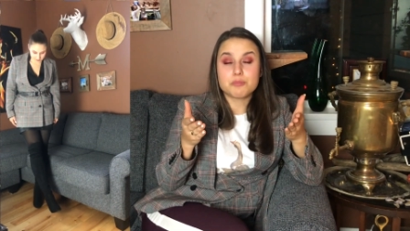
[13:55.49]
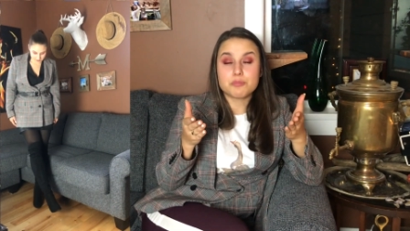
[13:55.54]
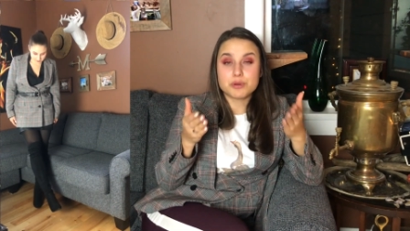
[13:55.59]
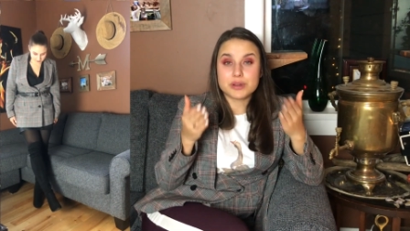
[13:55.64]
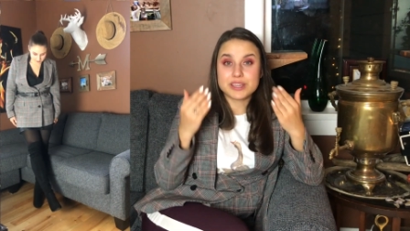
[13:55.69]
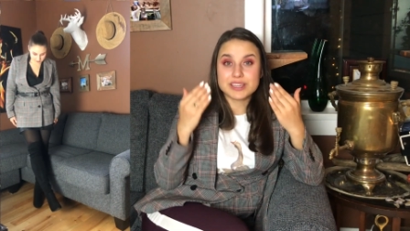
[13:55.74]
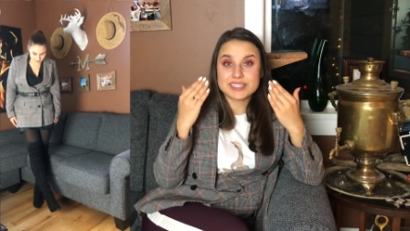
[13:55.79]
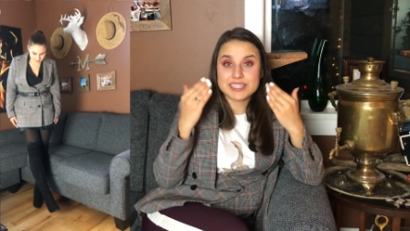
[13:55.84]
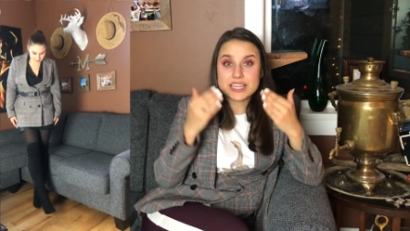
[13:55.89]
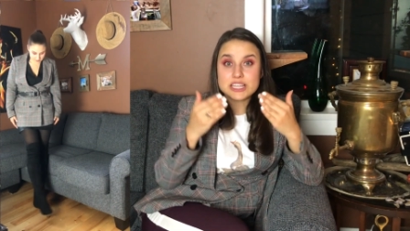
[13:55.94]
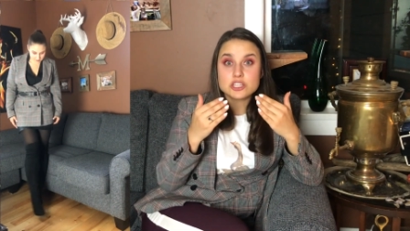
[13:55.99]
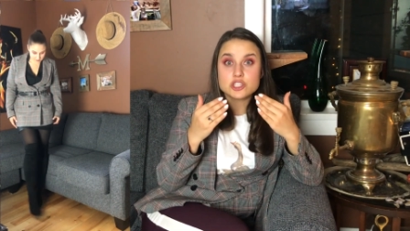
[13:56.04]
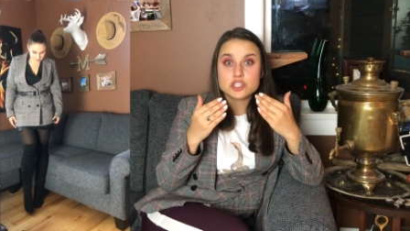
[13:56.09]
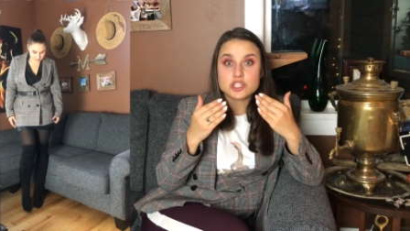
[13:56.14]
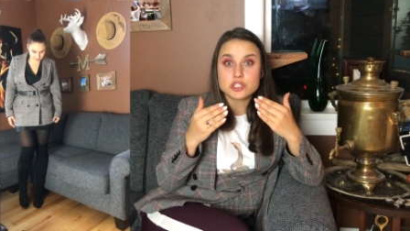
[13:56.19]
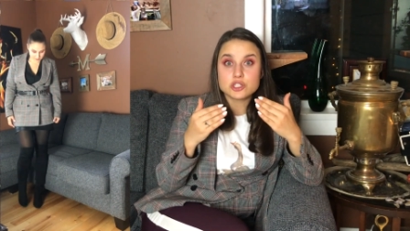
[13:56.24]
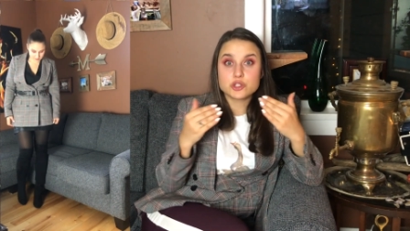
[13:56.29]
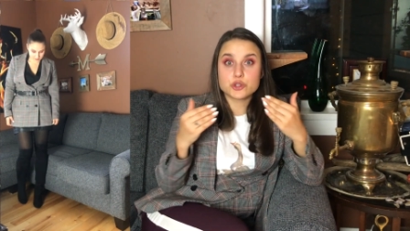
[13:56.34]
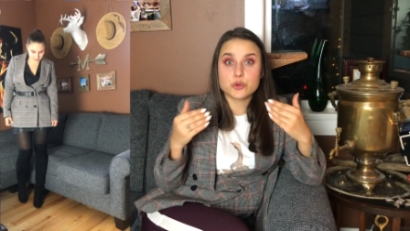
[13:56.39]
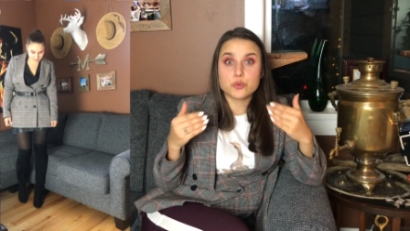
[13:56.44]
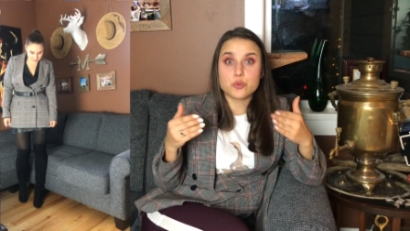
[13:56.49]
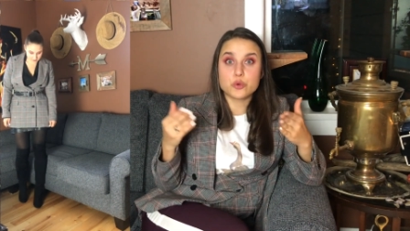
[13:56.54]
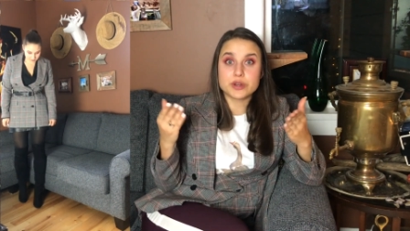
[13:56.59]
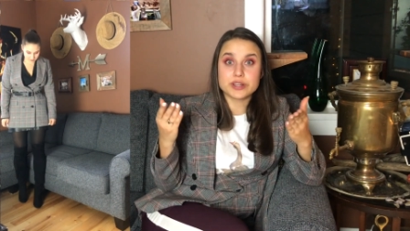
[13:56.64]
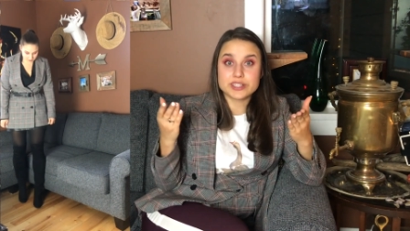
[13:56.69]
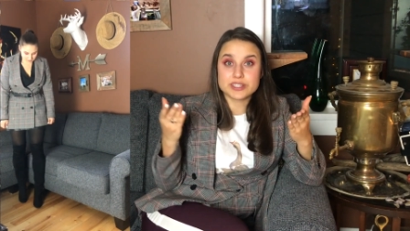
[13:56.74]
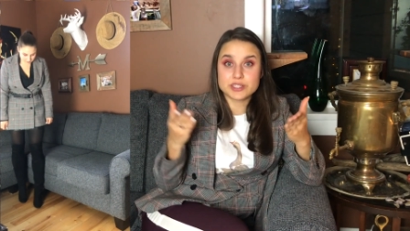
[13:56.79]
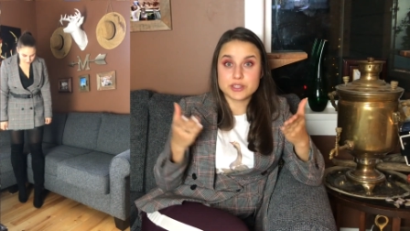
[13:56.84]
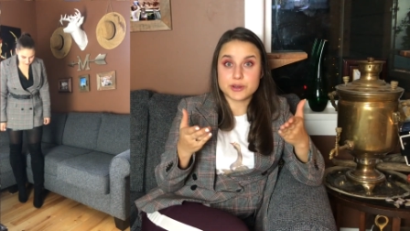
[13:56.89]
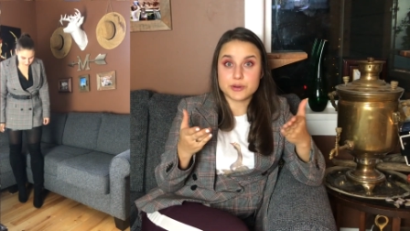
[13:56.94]
bring attention
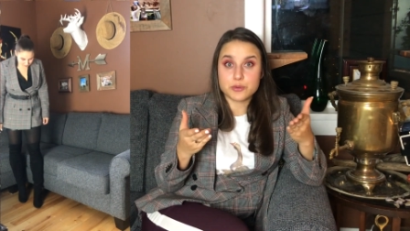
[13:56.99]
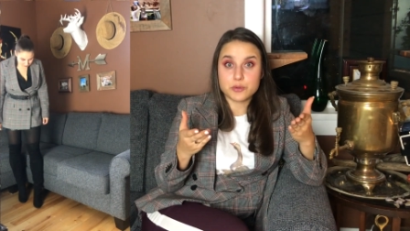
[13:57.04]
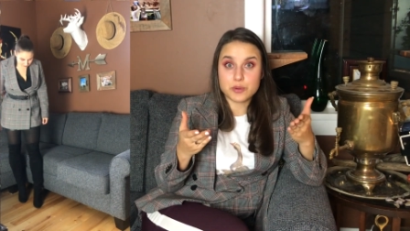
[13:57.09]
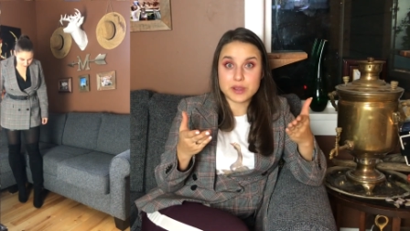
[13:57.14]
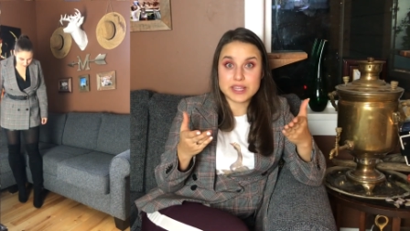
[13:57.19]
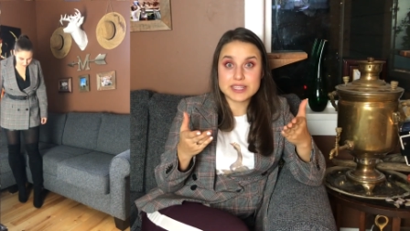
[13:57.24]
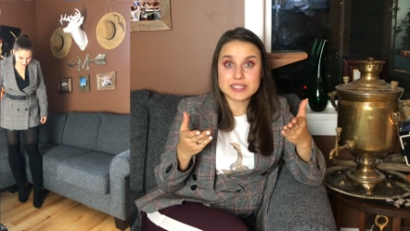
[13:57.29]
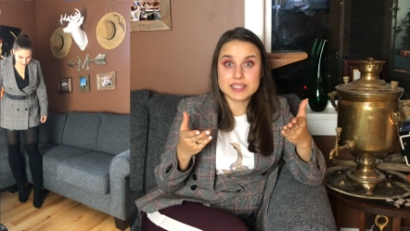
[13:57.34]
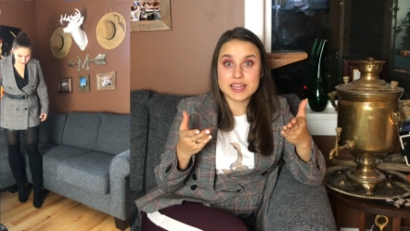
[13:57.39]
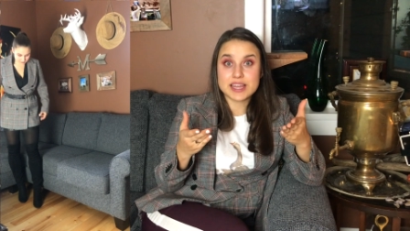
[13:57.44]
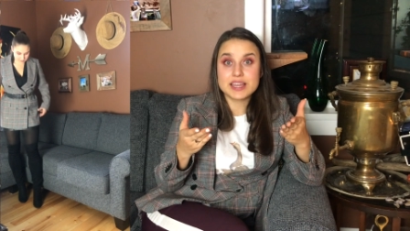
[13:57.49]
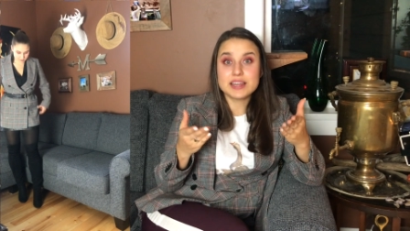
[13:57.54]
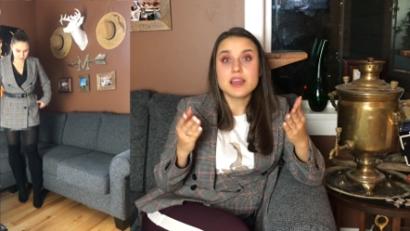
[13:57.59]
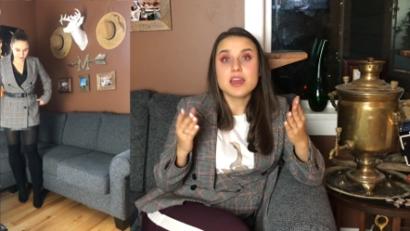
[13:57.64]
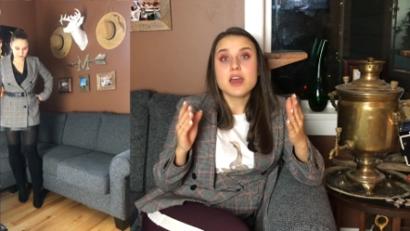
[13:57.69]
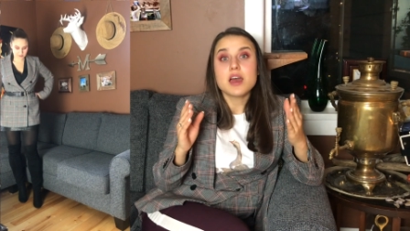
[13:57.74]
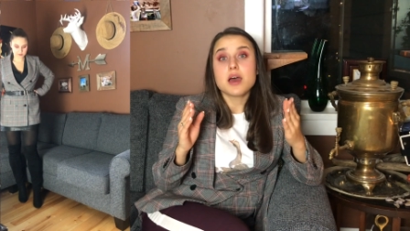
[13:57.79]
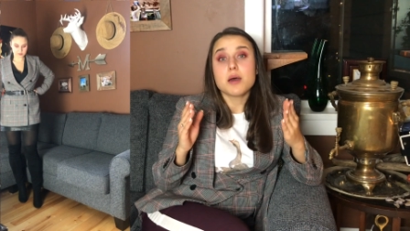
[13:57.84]
towards your waistline.